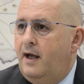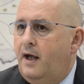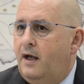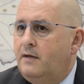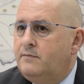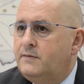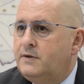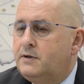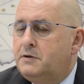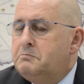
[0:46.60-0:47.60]

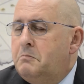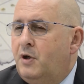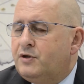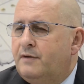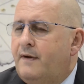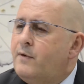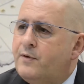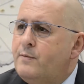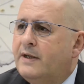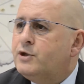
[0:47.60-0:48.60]
And most of our
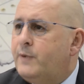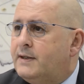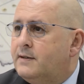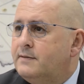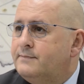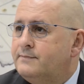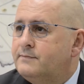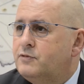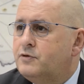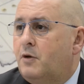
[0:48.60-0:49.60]
rooms are suite,
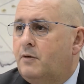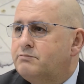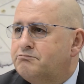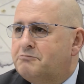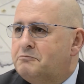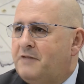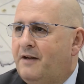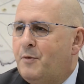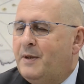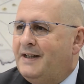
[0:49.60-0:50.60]
so
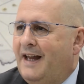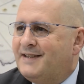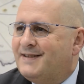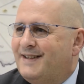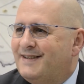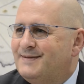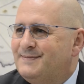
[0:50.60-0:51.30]
everybody likes that.